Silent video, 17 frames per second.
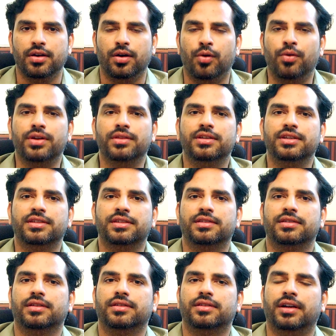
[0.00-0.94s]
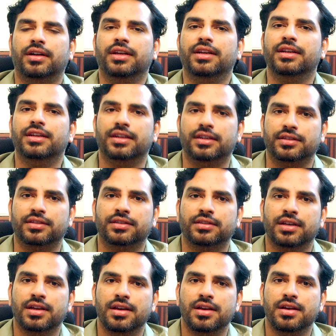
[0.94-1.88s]
Over these 13
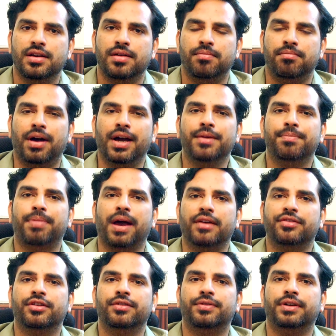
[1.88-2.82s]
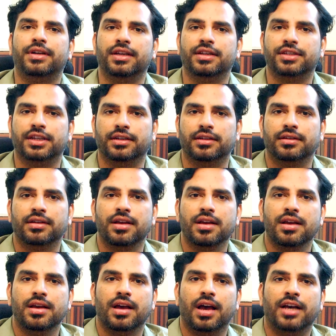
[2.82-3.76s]
years, my passion for teaching
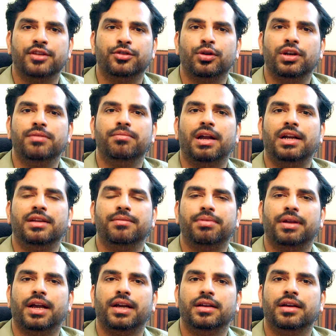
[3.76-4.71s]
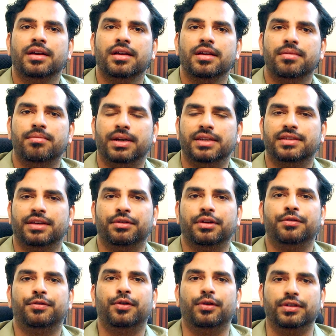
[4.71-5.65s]
has only multiplied by
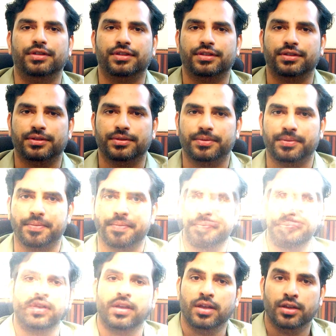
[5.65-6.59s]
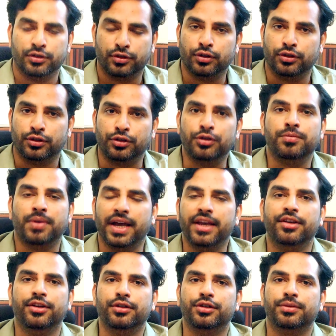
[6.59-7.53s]
several folds. So through my
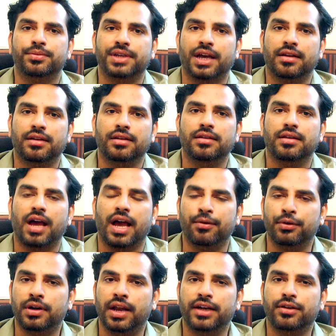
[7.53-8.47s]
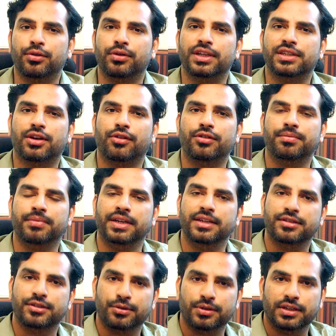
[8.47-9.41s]
YouTube channel, I would like to reach out
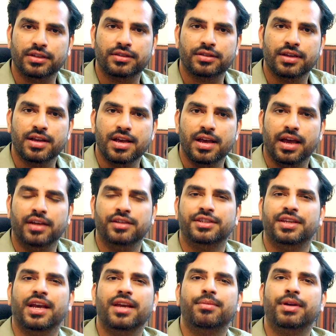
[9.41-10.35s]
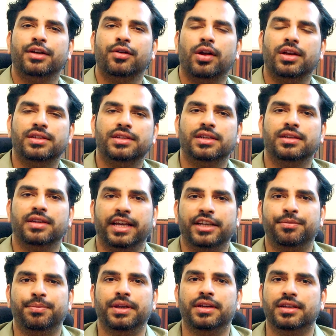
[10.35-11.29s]
many students and share my knowledge and
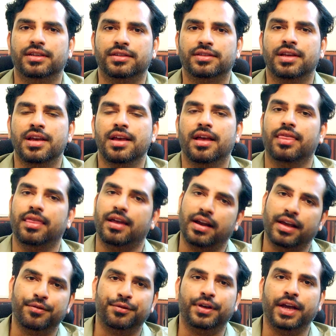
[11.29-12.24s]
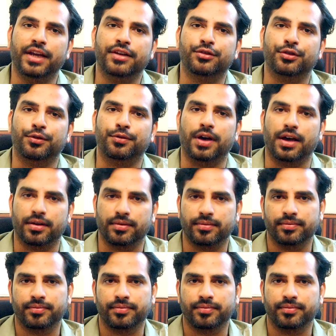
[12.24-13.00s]
experience that I've gained so far.